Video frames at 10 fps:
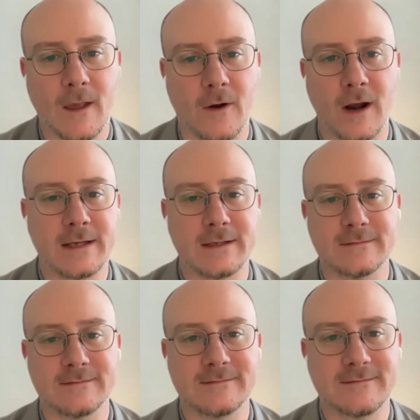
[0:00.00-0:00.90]
All right.
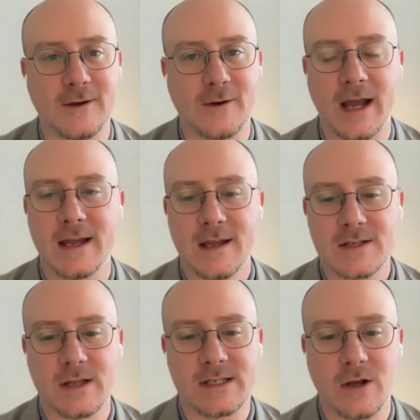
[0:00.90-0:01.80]
Okay,
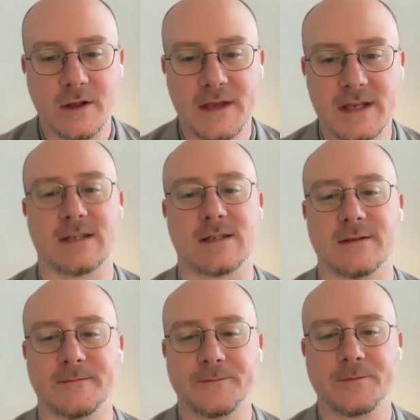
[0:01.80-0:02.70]
so let's talk
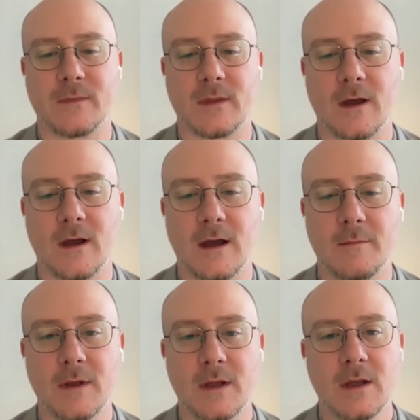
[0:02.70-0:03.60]
thesis.
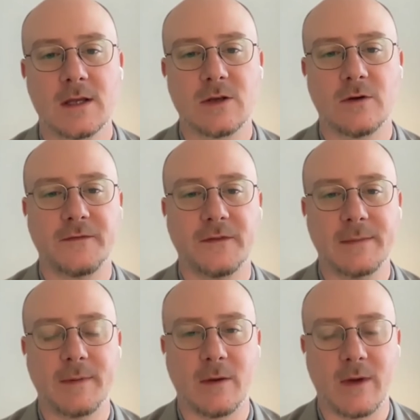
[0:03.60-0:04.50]
So
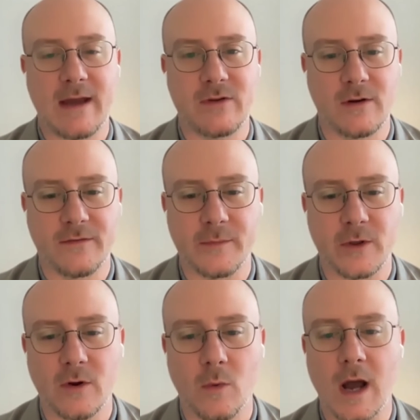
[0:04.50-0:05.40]
Felipe, we haven't heard from
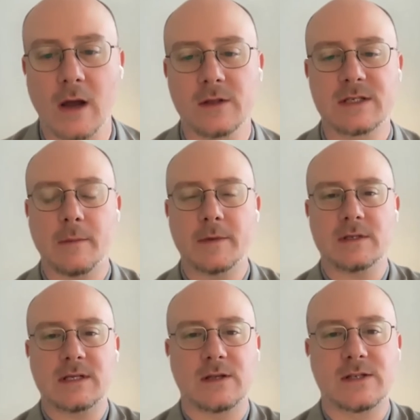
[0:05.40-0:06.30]
you in a while. Tell
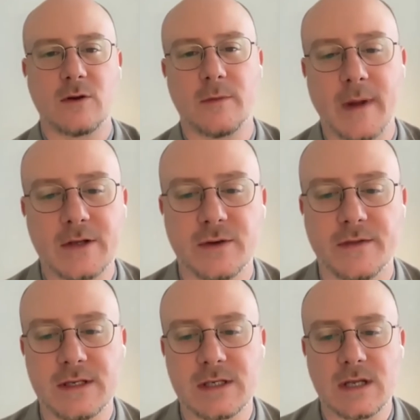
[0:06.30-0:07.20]
us a little bit about
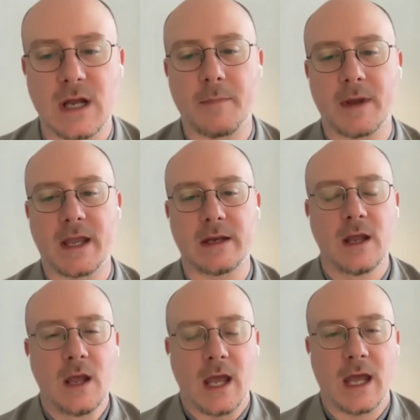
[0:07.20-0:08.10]
your thesis topic
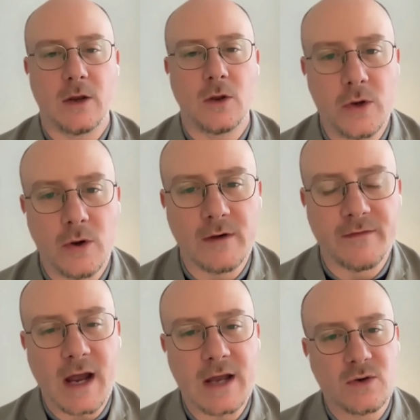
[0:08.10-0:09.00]
and who your
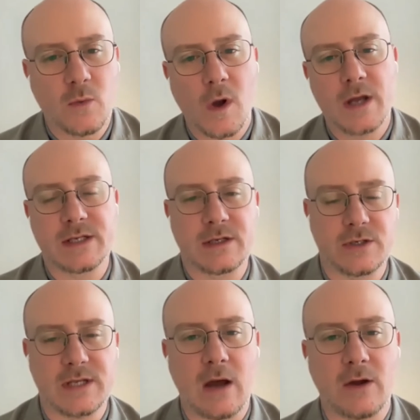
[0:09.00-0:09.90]
advisor was and
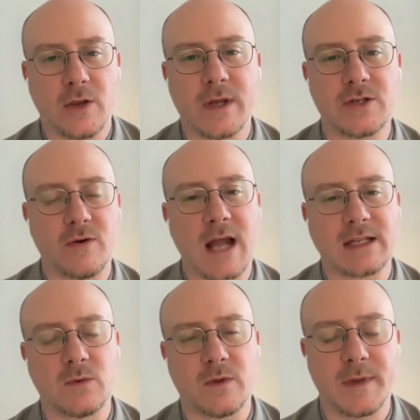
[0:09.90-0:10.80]
just how you
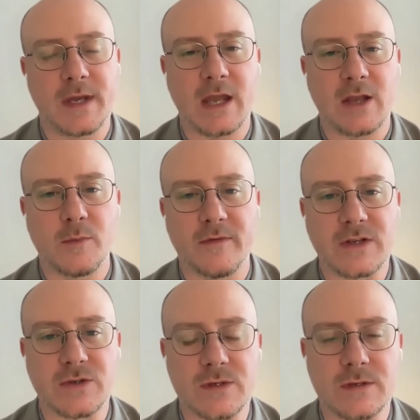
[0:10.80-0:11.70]
interacted with PKU
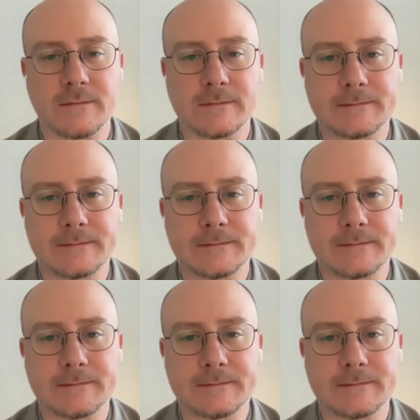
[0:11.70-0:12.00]
professors.